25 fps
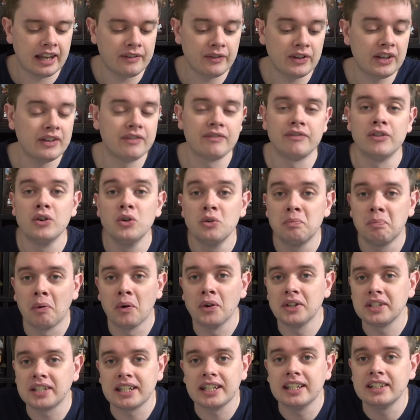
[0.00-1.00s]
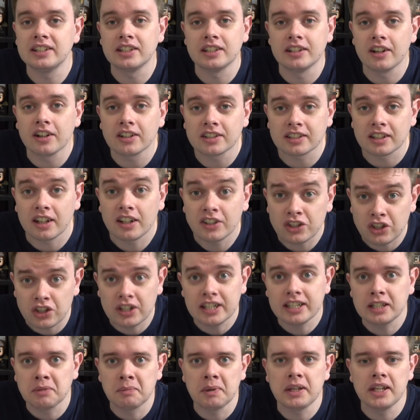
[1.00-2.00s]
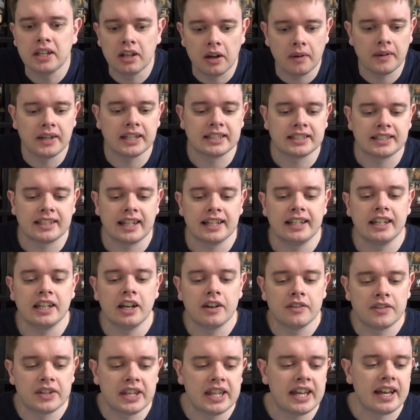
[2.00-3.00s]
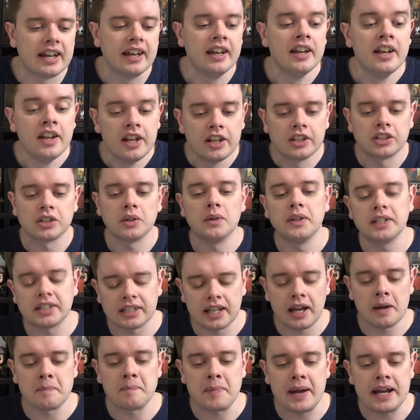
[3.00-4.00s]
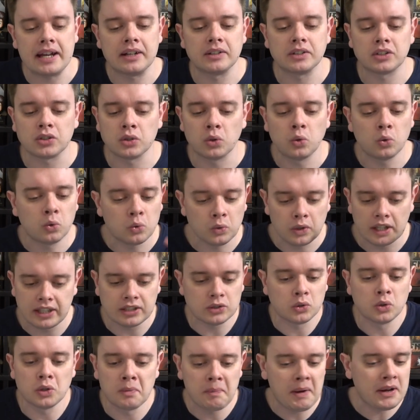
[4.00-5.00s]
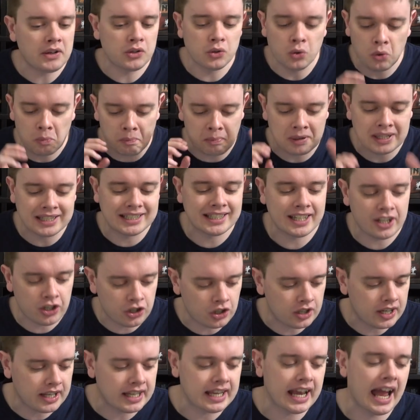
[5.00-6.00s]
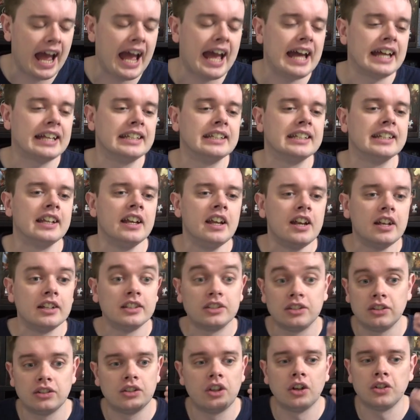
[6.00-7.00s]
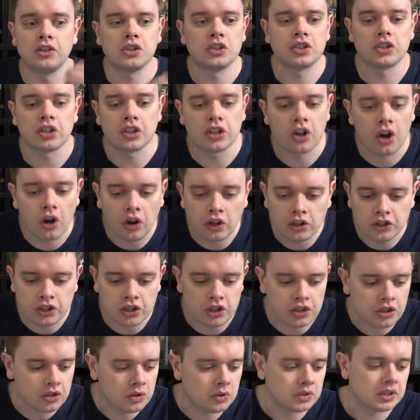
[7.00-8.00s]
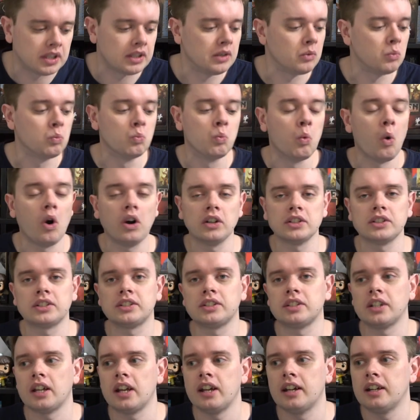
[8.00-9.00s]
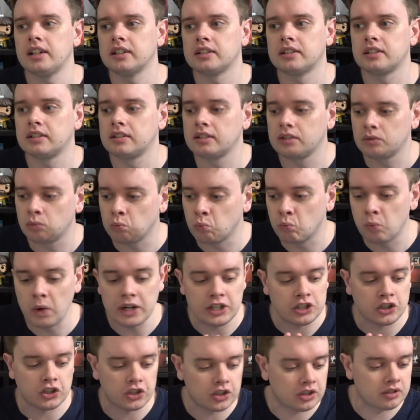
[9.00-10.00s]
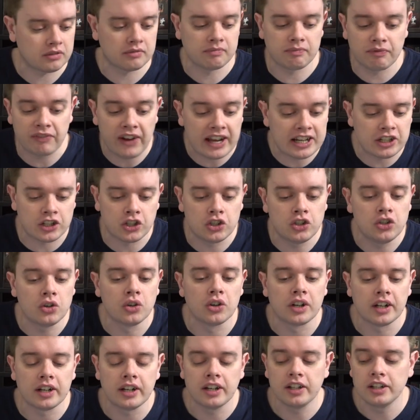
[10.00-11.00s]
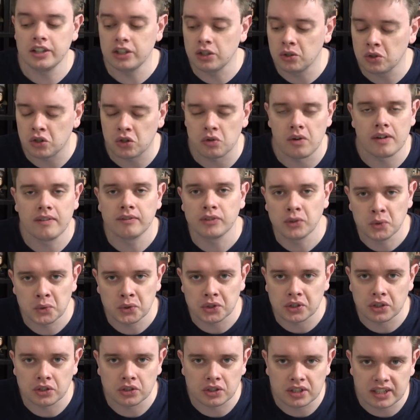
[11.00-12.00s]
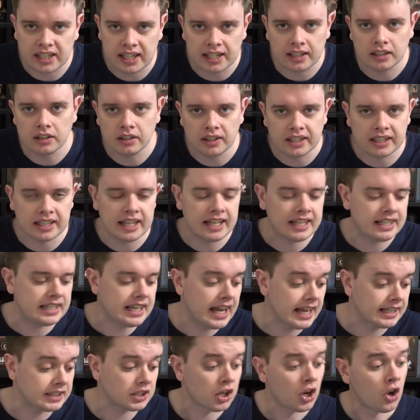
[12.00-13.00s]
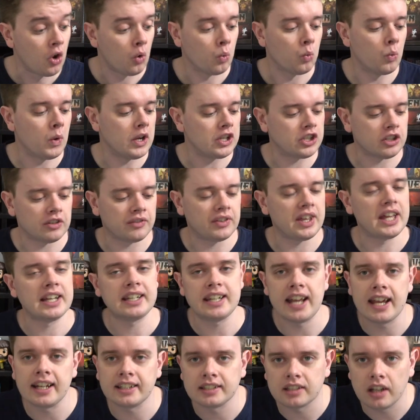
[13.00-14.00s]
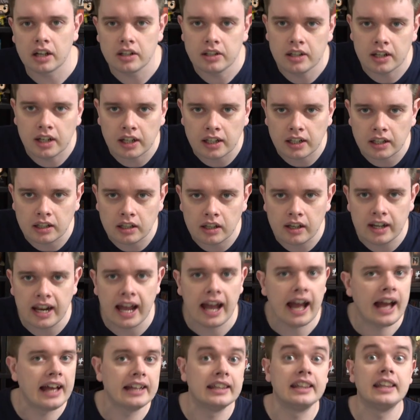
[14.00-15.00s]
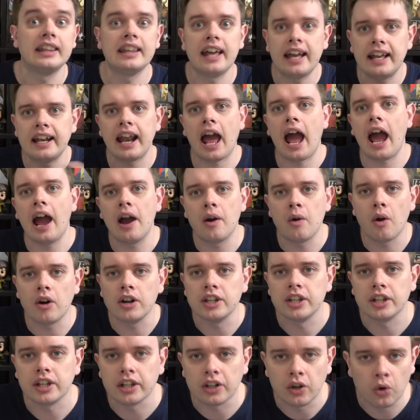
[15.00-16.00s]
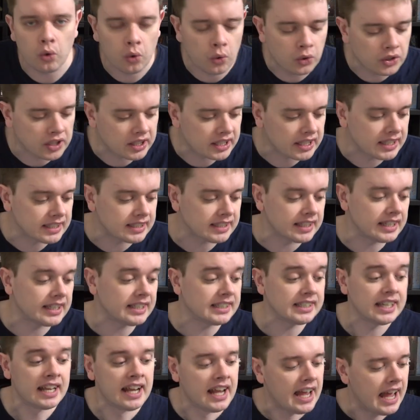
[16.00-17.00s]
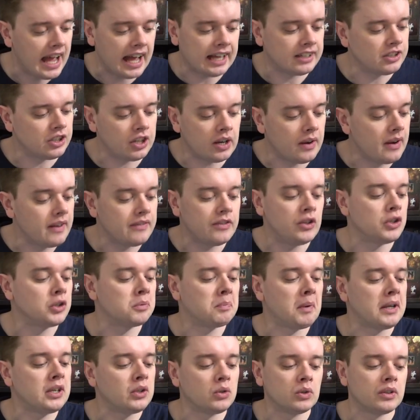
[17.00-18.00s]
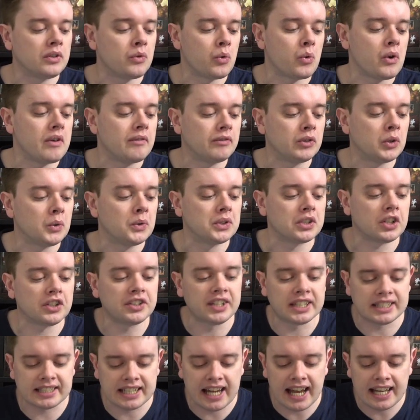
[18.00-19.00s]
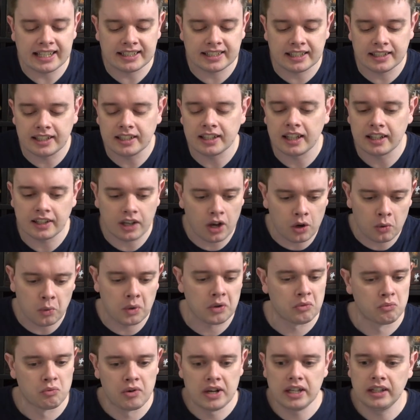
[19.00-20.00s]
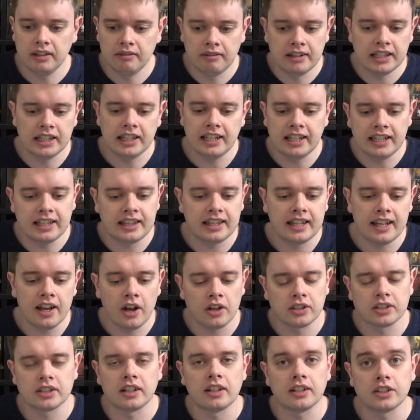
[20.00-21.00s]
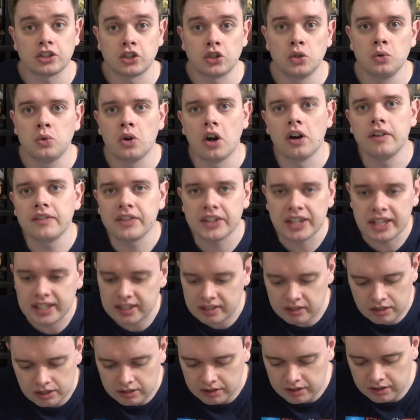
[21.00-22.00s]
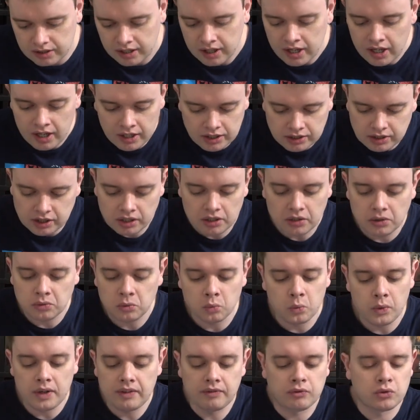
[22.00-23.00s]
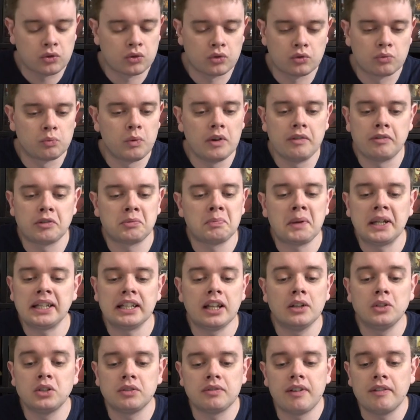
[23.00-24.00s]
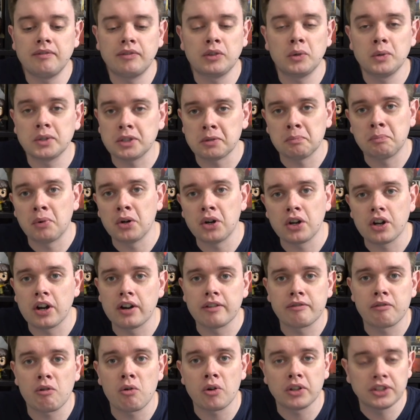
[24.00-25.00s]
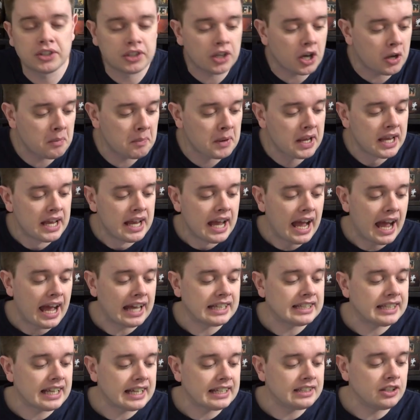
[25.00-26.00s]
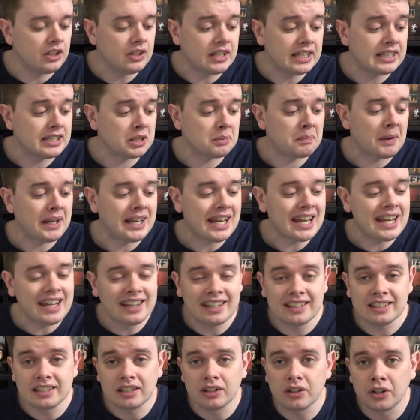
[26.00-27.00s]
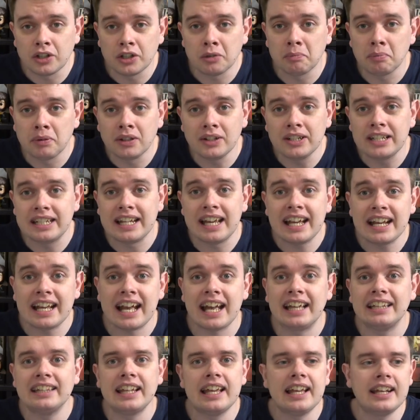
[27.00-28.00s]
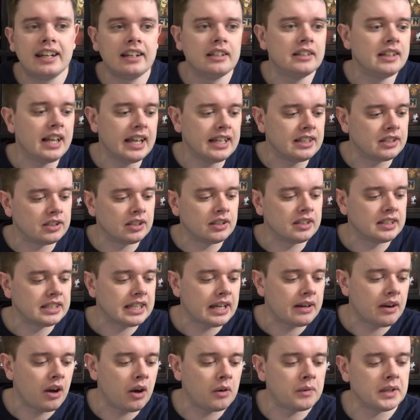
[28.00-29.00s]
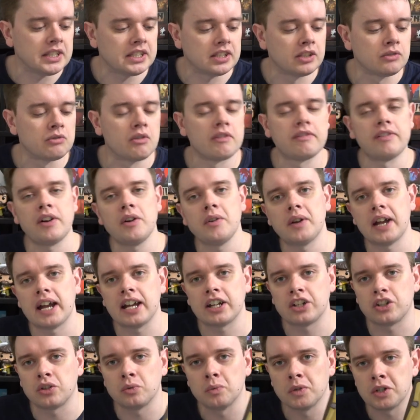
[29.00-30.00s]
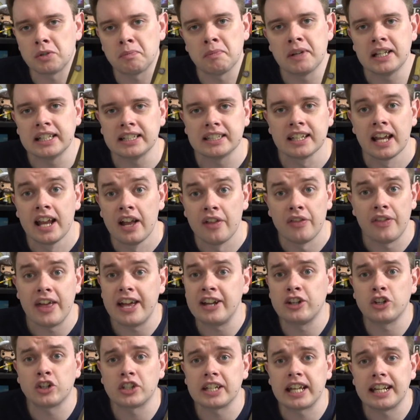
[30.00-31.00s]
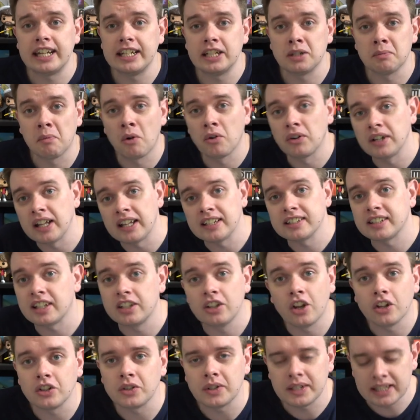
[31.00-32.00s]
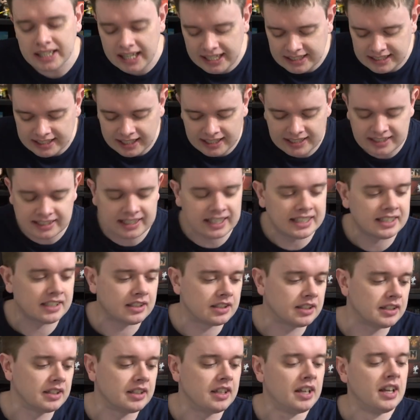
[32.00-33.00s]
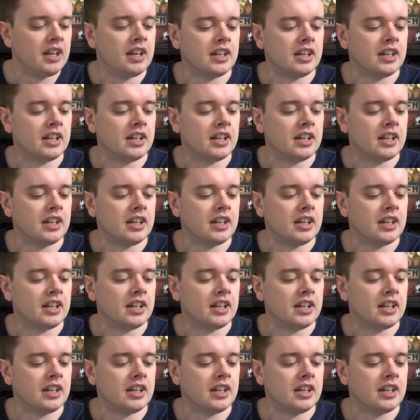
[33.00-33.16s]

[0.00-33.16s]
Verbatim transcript: giving food poisoning to the ocelots you need to be going and standing over there so it's about it's all about your positioning and not just the cards you're using what uh, which faction you're going to use your influence on to take a look at their decks. Which of their decks are you going to look at? And then how are you going to order these things? And you know, if you spend all of your influence on the task and you're like, oh, we really, really need the Ocelots to cover this turn. So we've we've spent loads of influence and put cover on top and then you didn't spend anything to look on the play deck, and then it turns out, oh, it's the revoke action, which means they're just getting demoralized and not doing their task this turn.